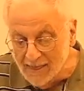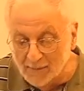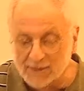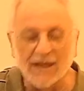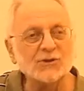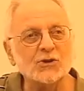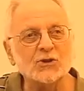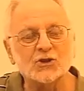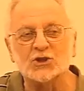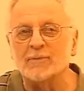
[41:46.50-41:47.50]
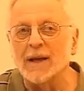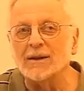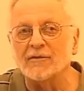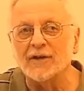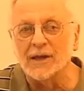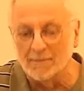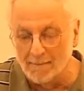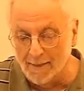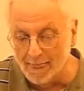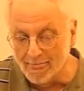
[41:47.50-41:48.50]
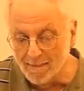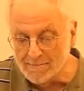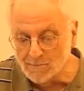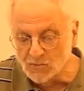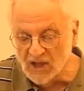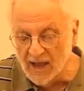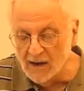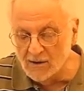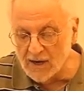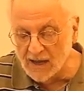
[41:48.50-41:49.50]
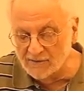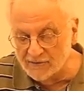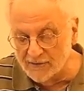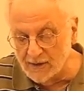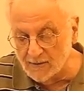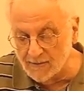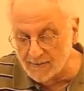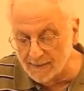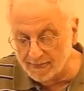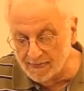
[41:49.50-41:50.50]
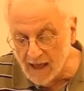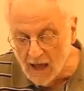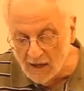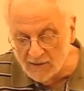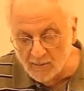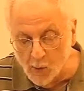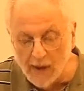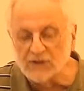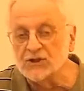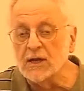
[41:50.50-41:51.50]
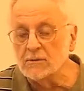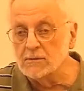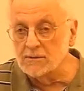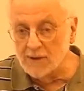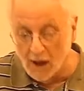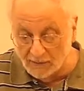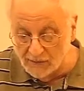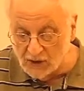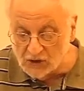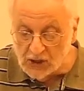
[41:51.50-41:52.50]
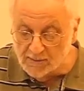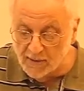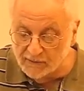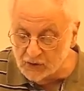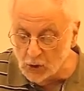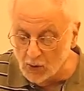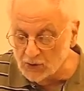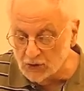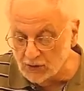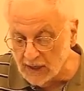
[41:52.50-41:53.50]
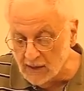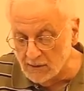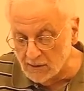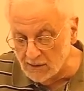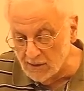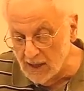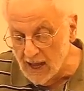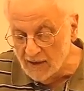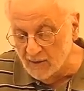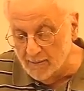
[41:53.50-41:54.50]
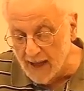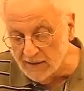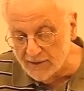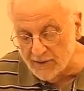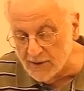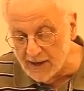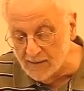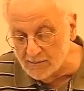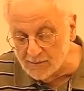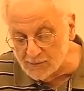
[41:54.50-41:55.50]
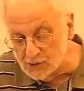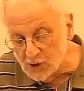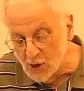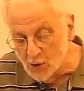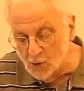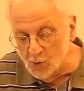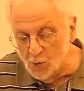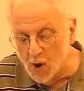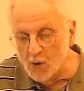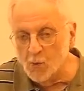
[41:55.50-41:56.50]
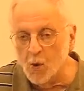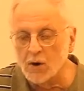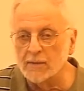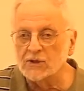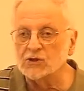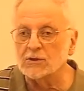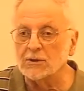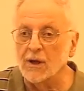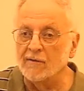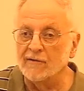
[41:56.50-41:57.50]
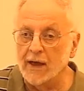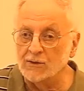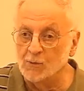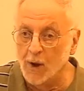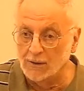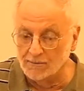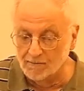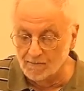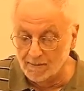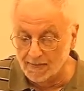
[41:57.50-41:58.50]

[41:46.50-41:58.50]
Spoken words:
The pleasant smell of him the air can fill. The muezzin on the steep of Georgian hill, the panther hymned, who warmest love had won.